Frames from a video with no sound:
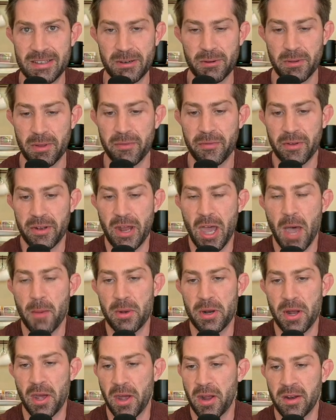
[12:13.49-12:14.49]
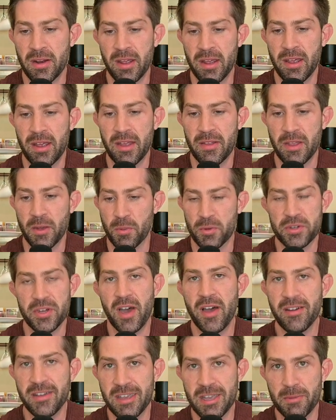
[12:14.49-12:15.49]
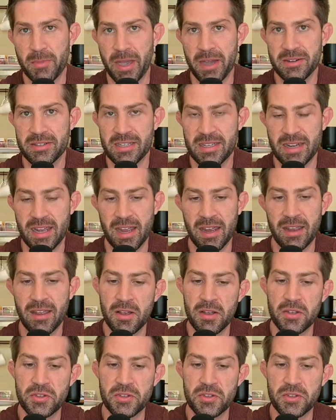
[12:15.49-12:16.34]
you know, the phenomenon that we're talking about today.